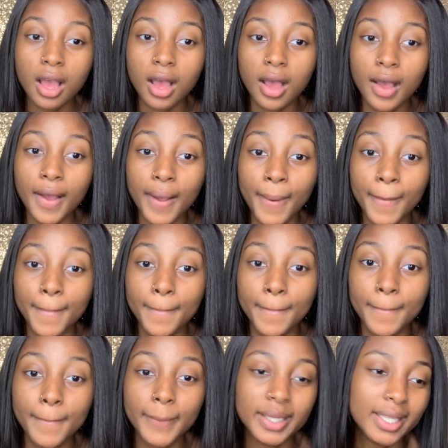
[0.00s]
Um,
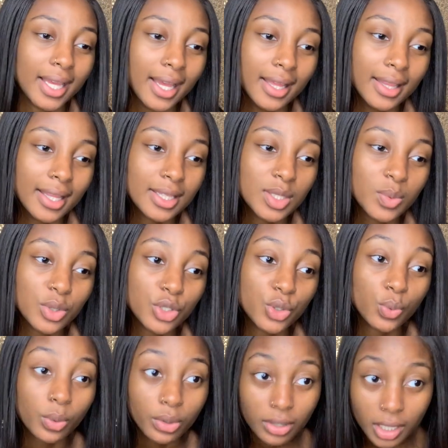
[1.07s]
but yeah, that's what
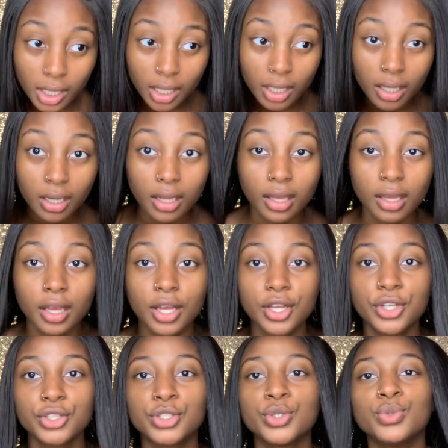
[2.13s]
you will need
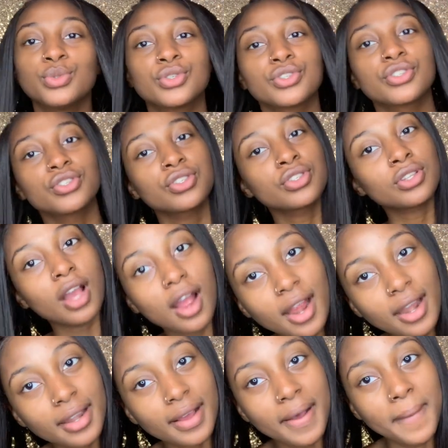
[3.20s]
to
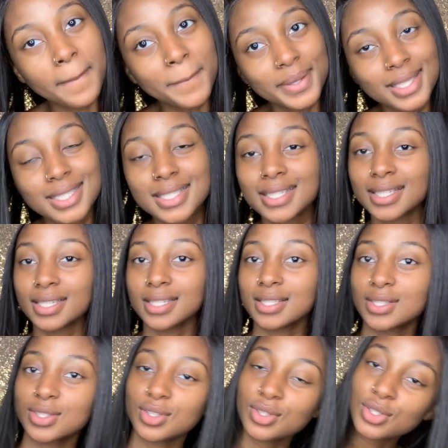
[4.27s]
start a
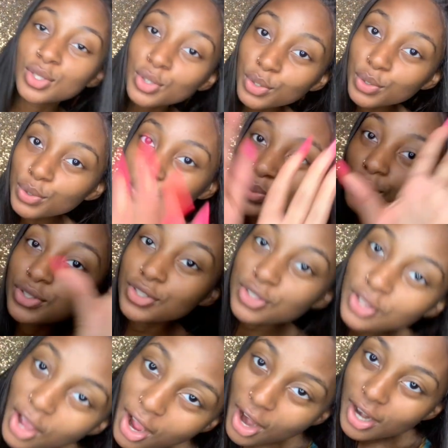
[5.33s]
business, to
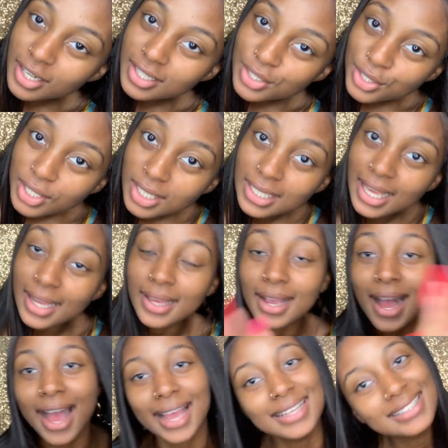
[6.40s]
start getting
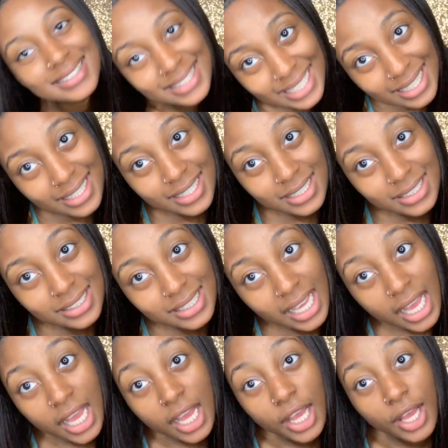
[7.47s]
ideas.
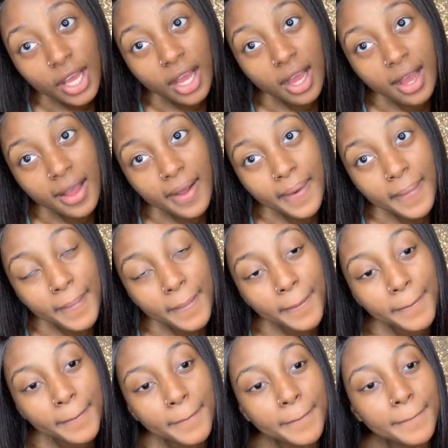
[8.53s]

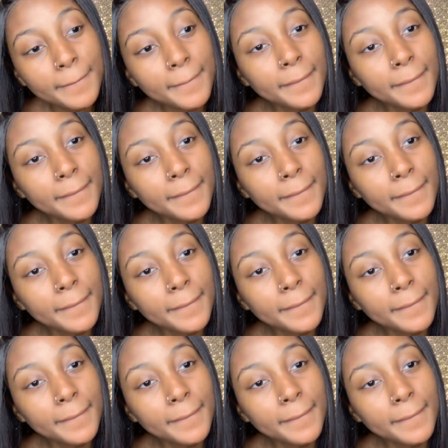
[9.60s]
Um,